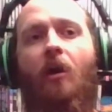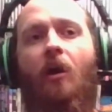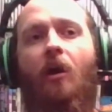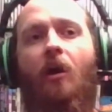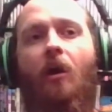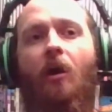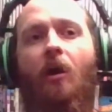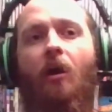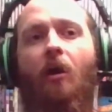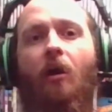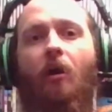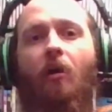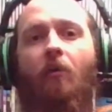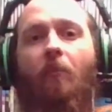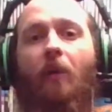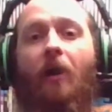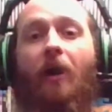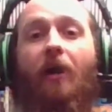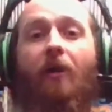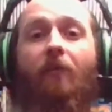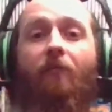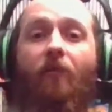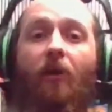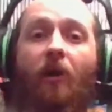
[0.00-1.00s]
I
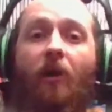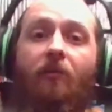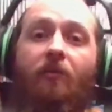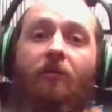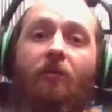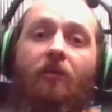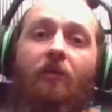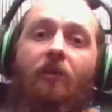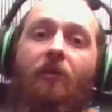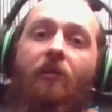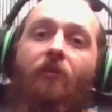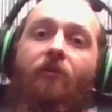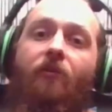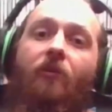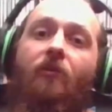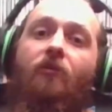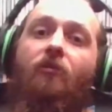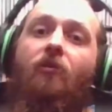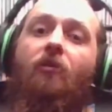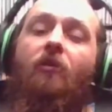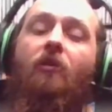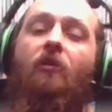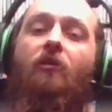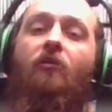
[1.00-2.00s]
have not done anything to
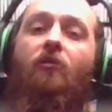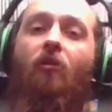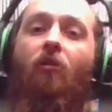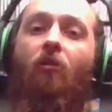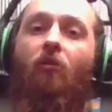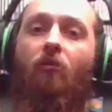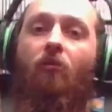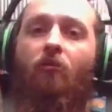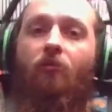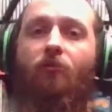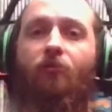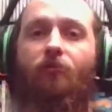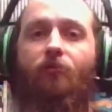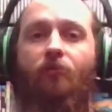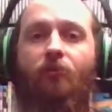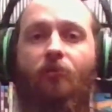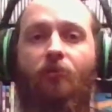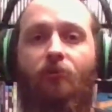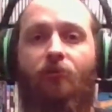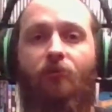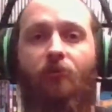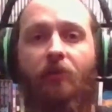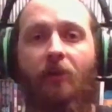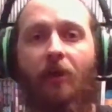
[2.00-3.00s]
the internals
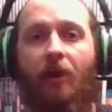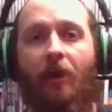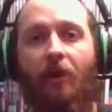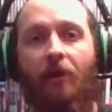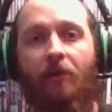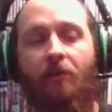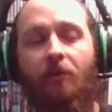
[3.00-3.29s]
just yet,